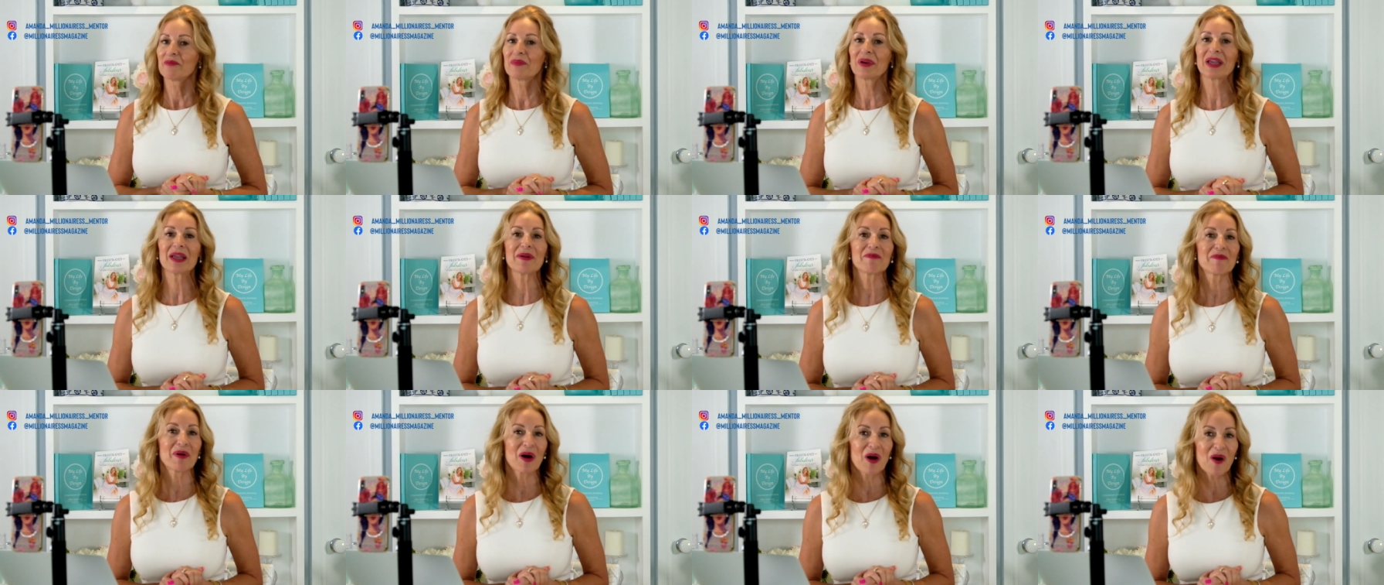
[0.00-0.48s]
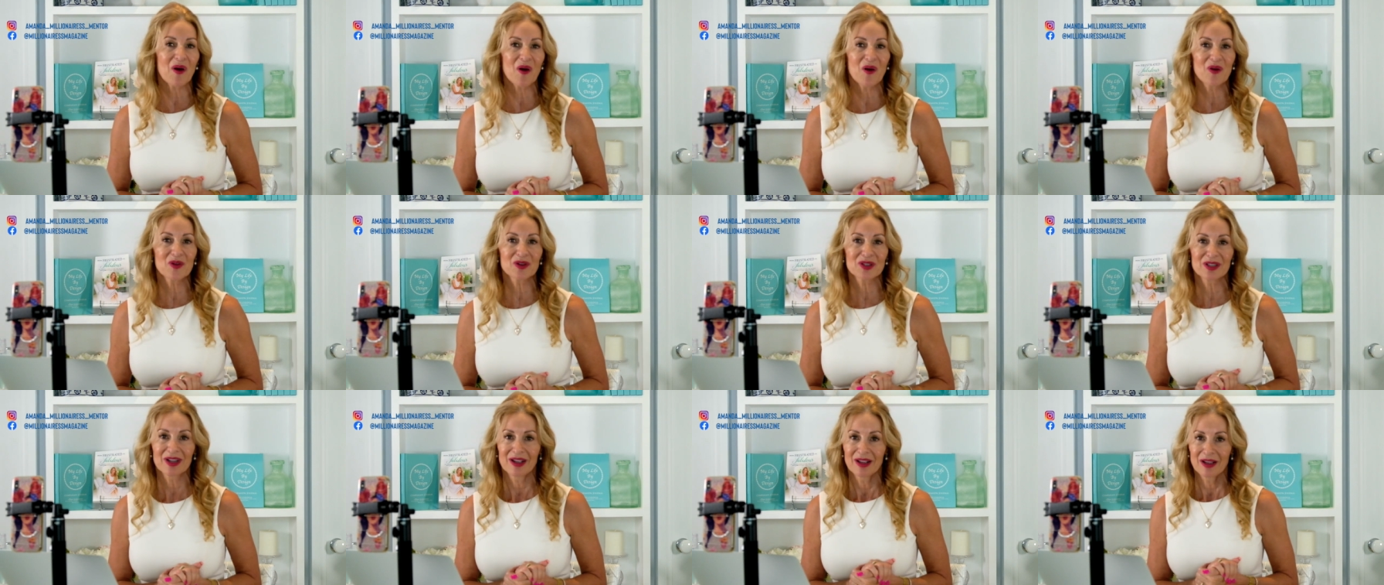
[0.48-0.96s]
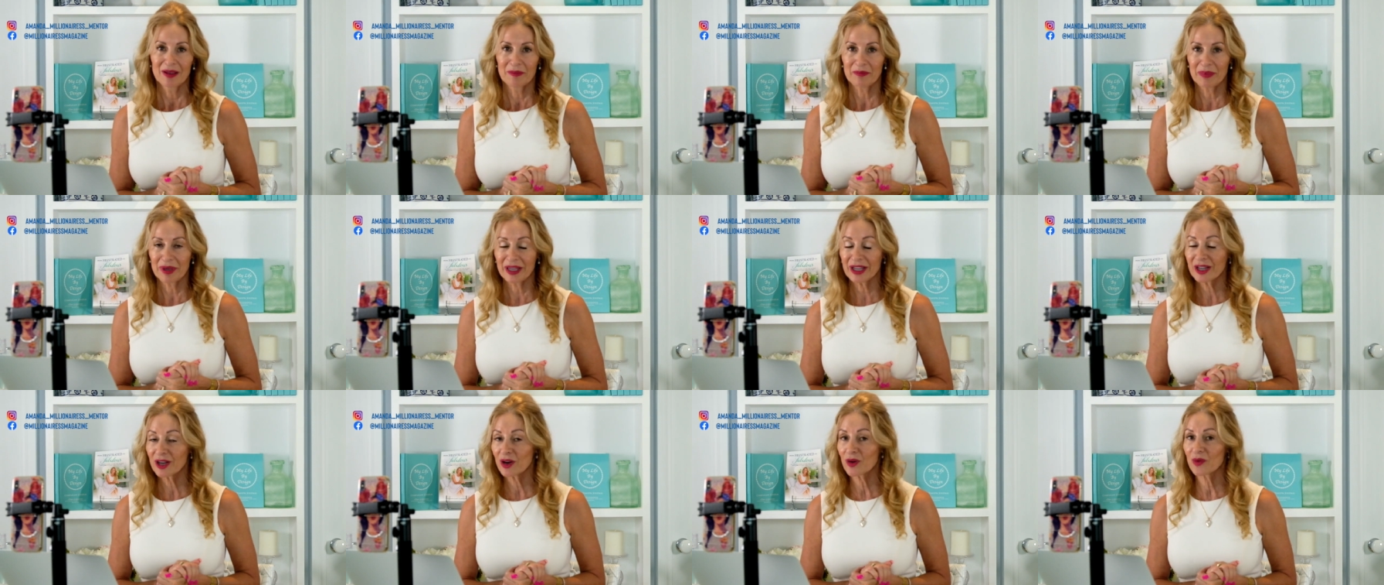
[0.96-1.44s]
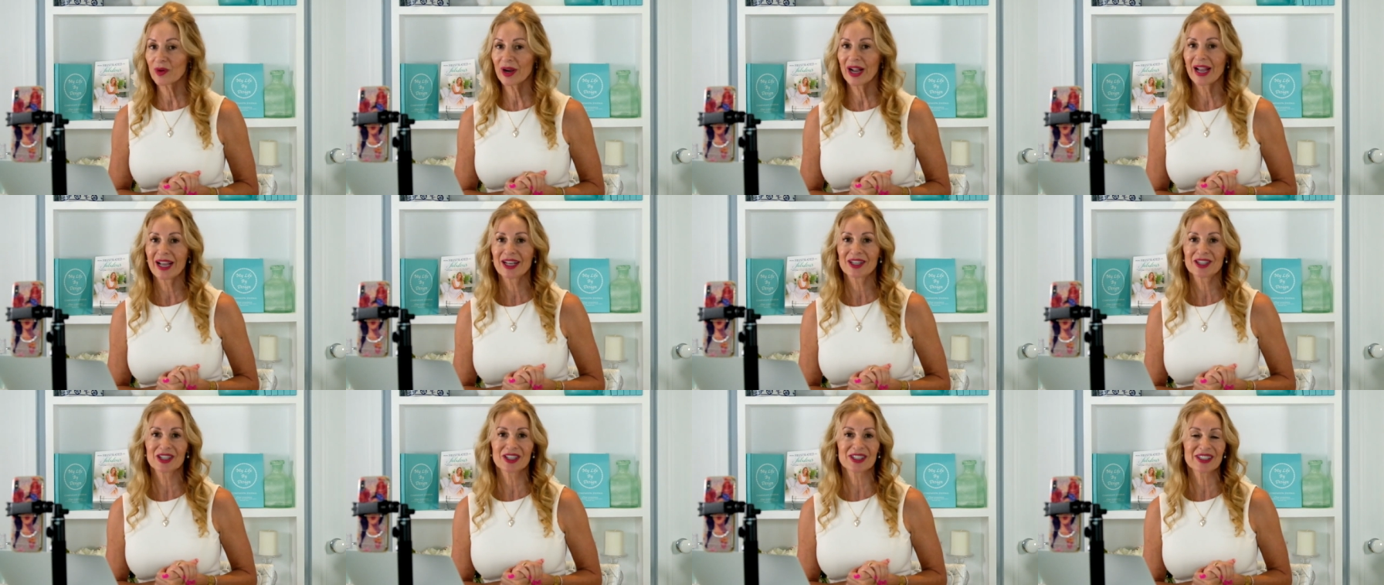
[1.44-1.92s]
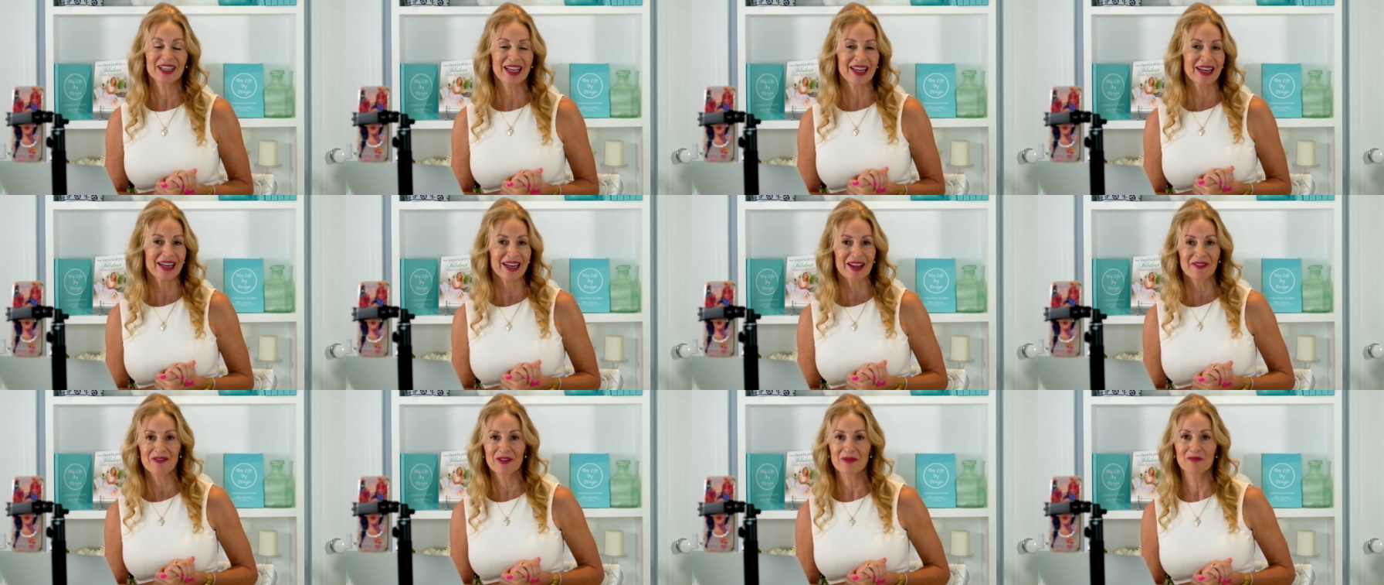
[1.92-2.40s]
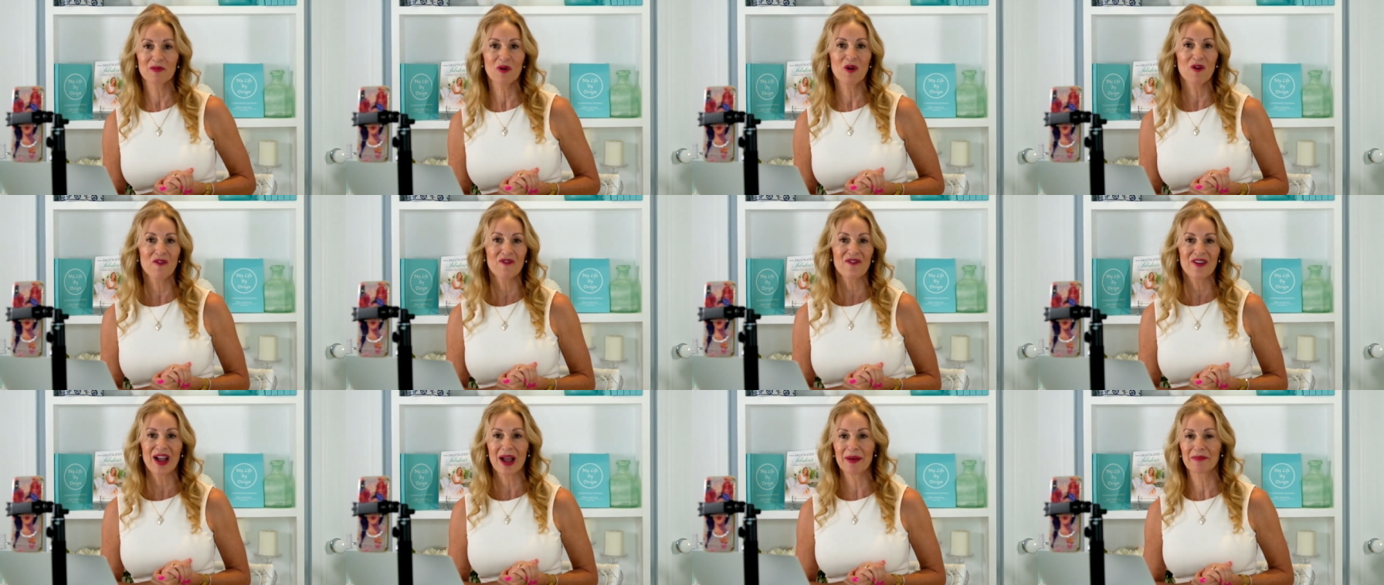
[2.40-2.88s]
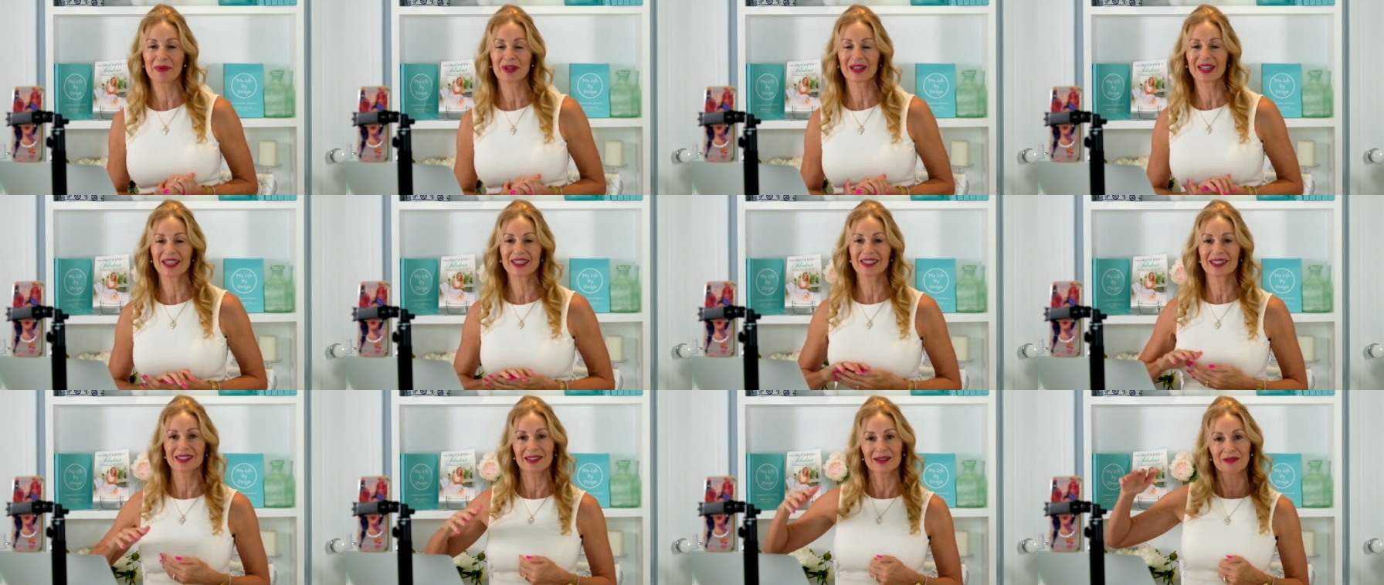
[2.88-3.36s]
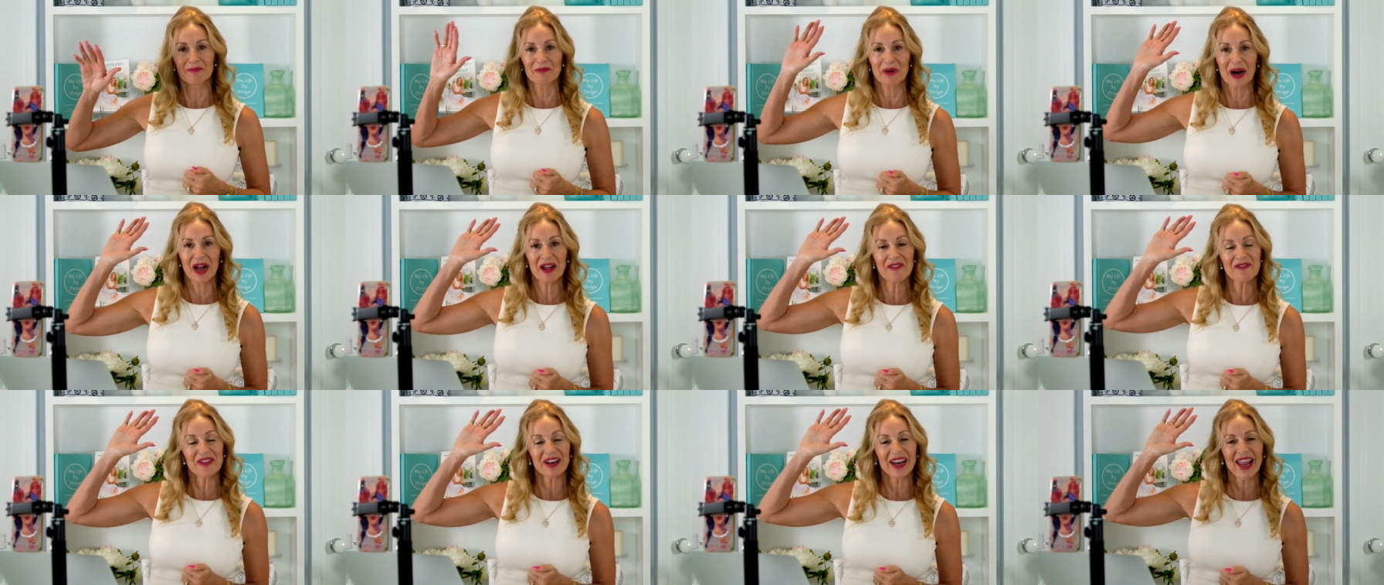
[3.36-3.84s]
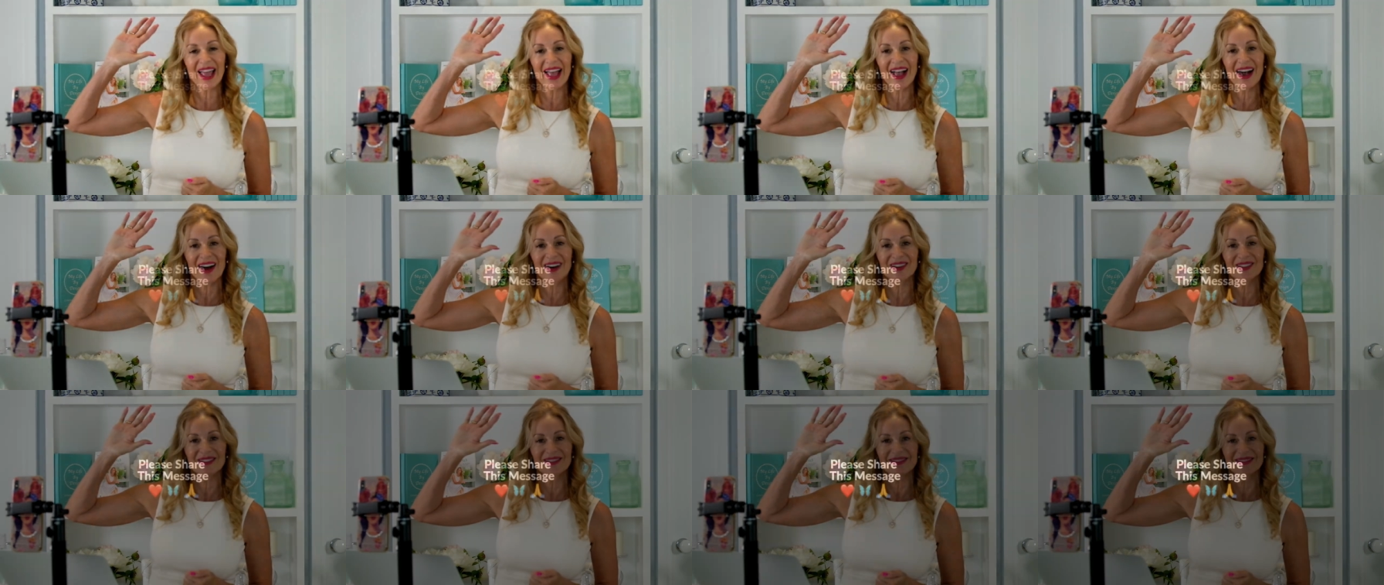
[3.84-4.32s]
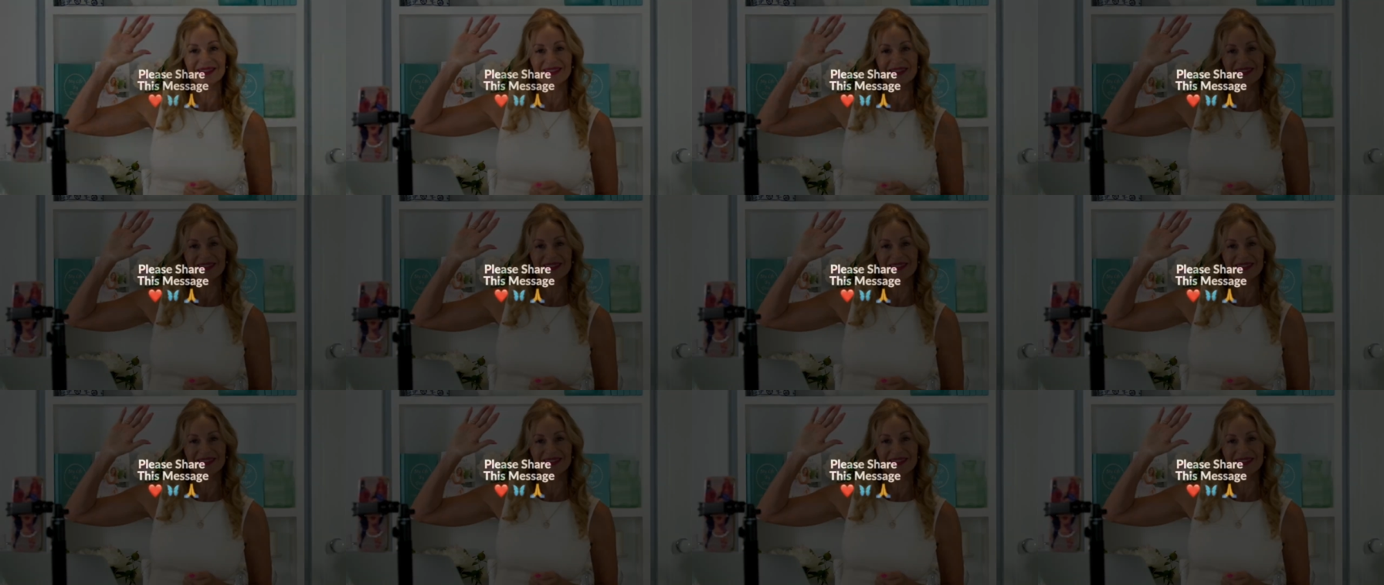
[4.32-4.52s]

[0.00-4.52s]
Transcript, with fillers: be bold, be courageous, and even more fabulous. Bye for now.